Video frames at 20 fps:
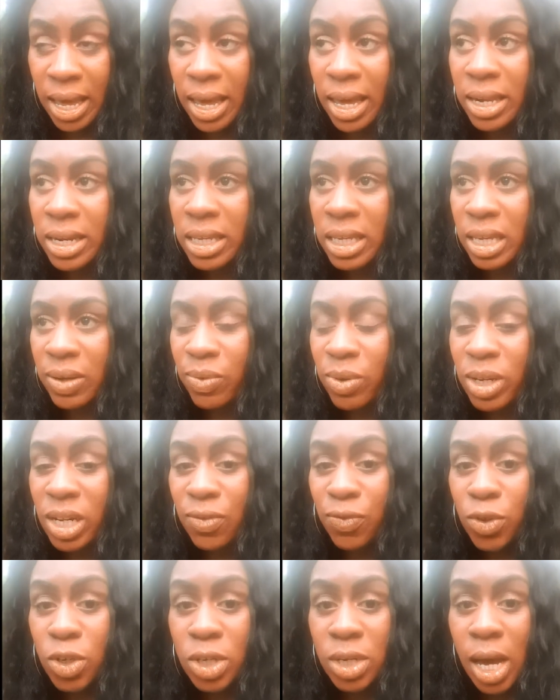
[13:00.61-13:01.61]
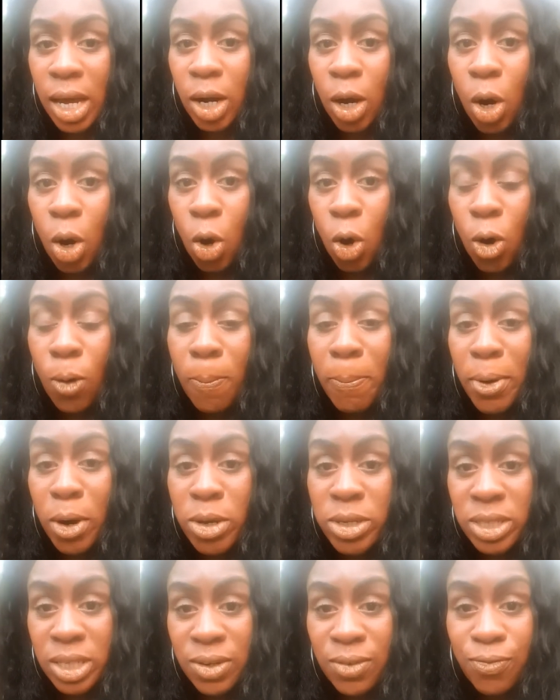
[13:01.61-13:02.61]
And even if you're not a whole
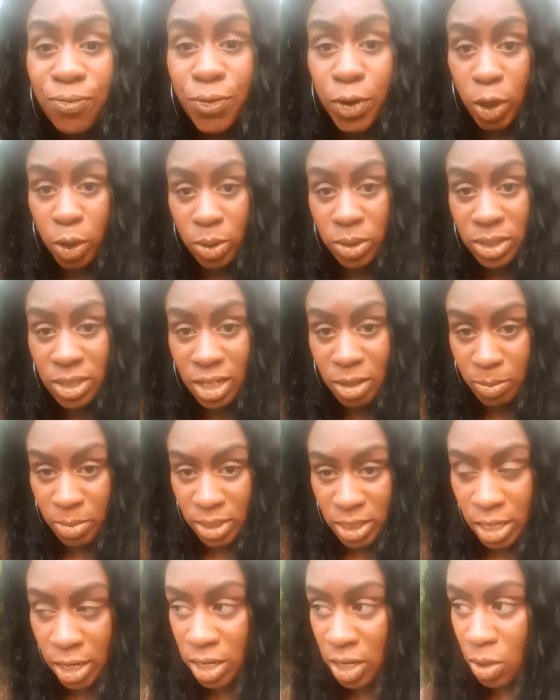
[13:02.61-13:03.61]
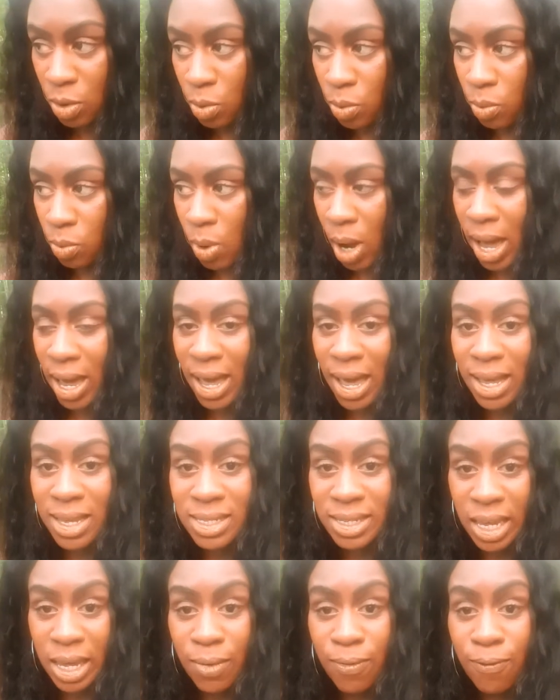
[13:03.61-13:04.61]
person first, and I'm going to tell you why I say